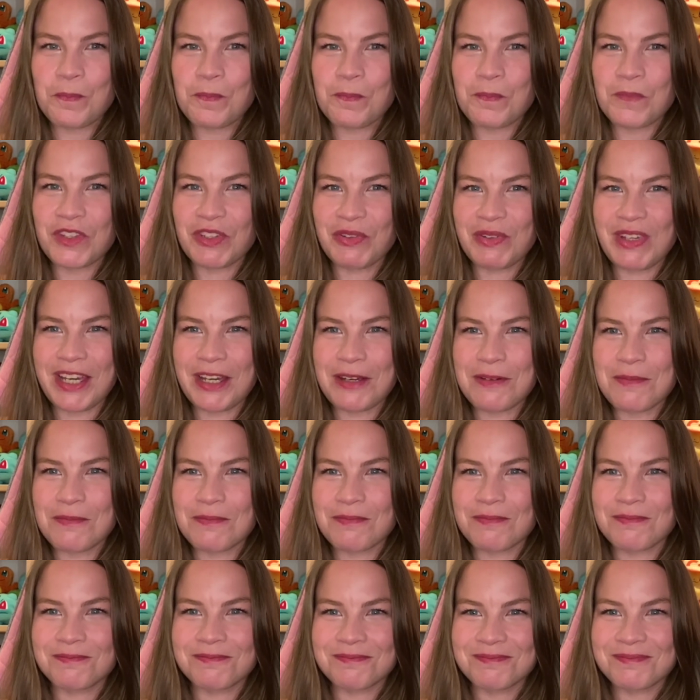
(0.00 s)
So yeah,
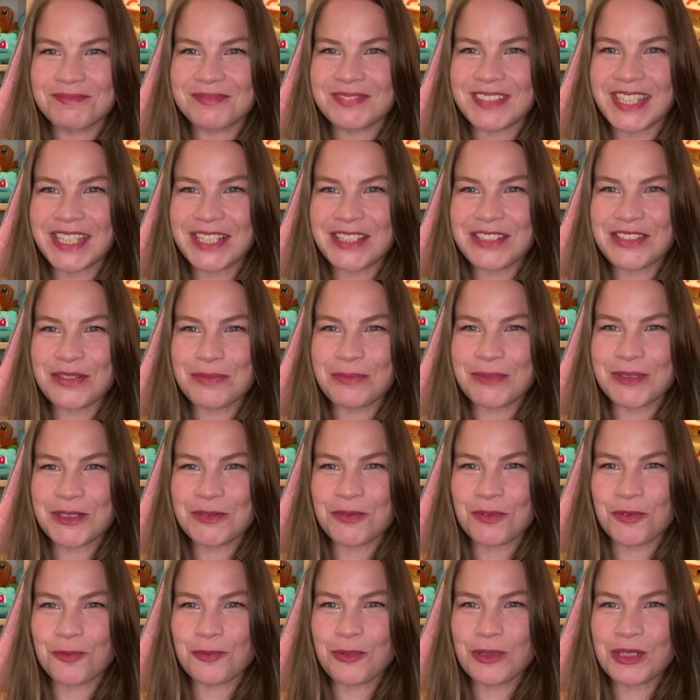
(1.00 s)
thank you so much
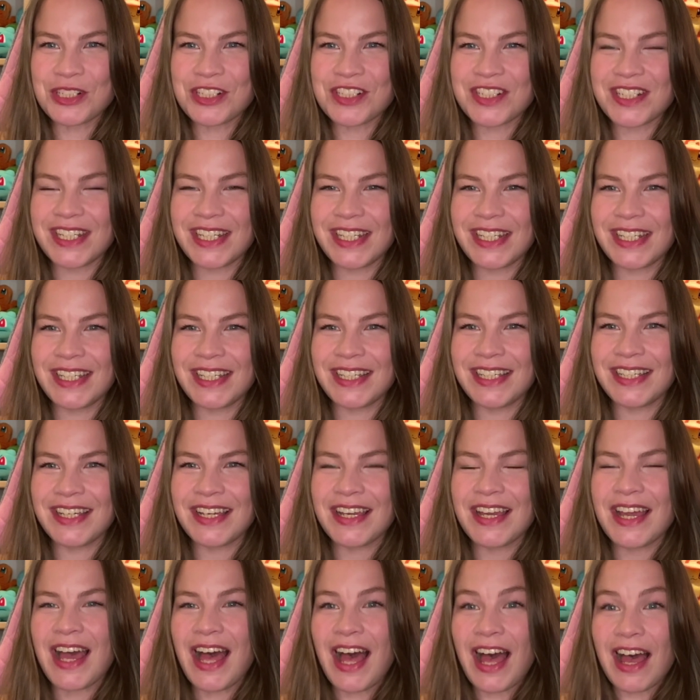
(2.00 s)
for watching.
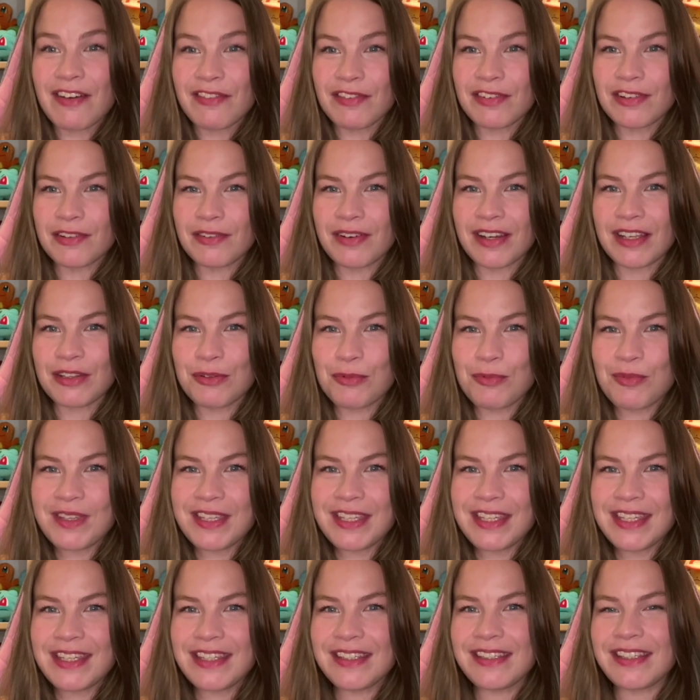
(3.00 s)
Have a great
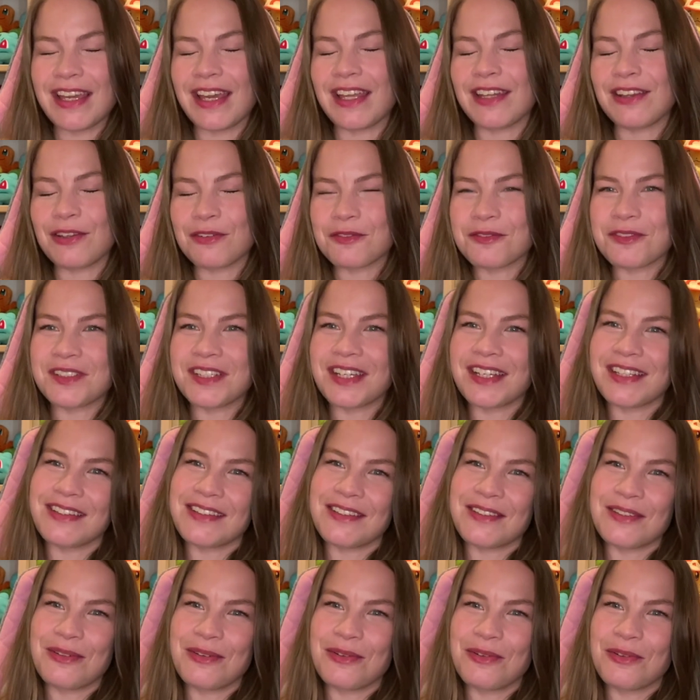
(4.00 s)
week, and don't forget
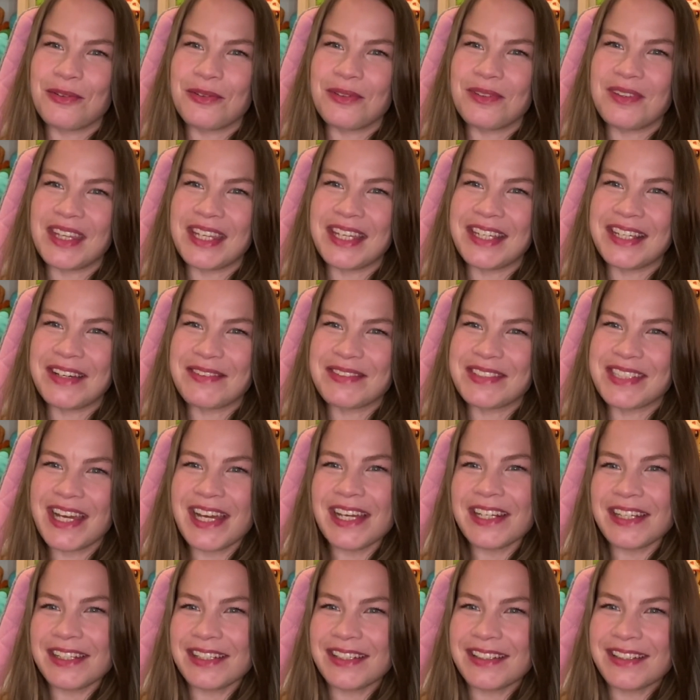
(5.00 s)
to think
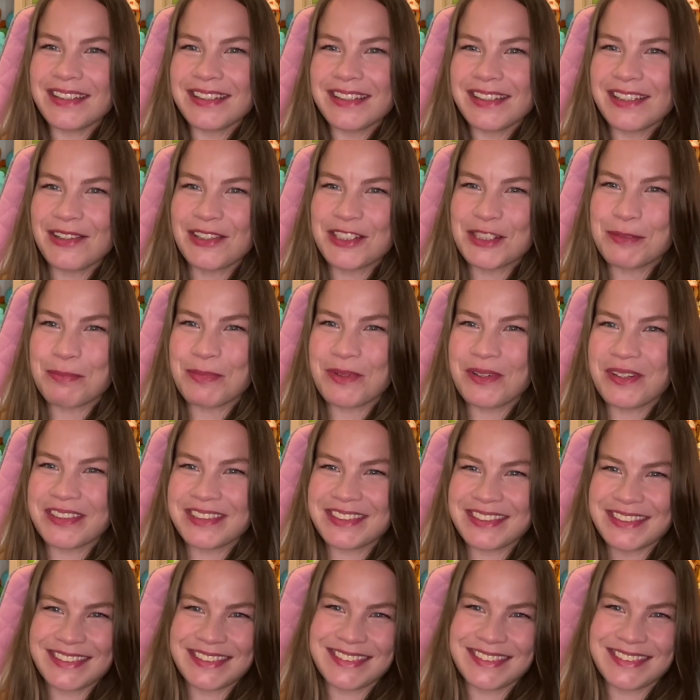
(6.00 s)
outside the lost box.